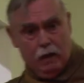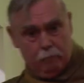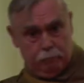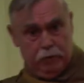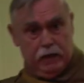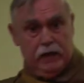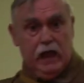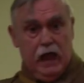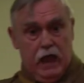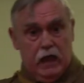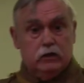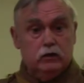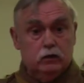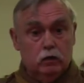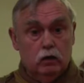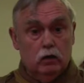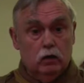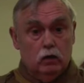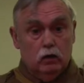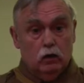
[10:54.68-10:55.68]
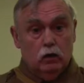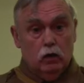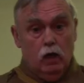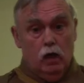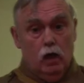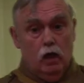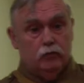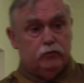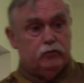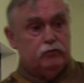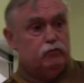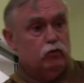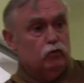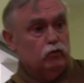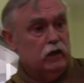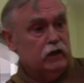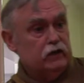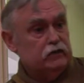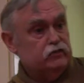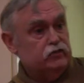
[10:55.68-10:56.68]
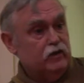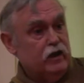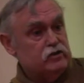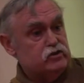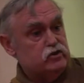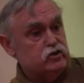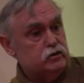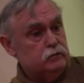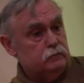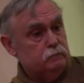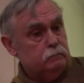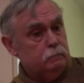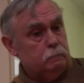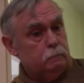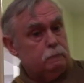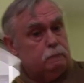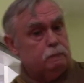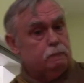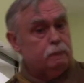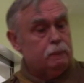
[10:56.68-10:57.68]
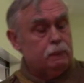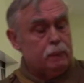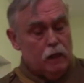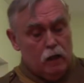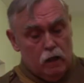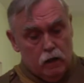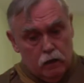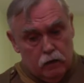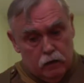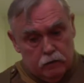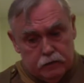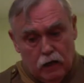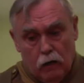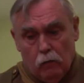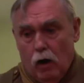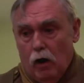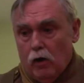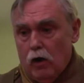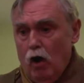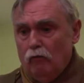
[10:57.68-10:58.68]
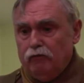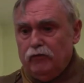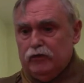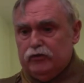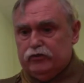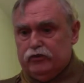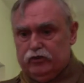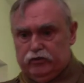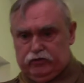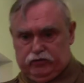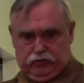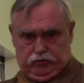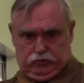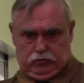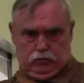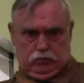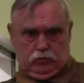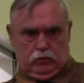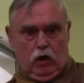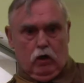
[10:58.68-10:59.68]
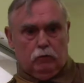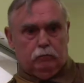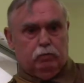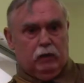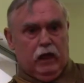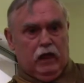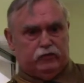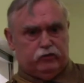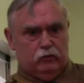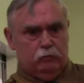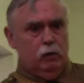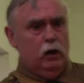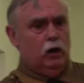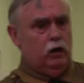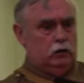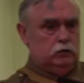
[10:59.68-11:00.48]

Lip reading: be in the frontline trench. Now our officers, God bless them,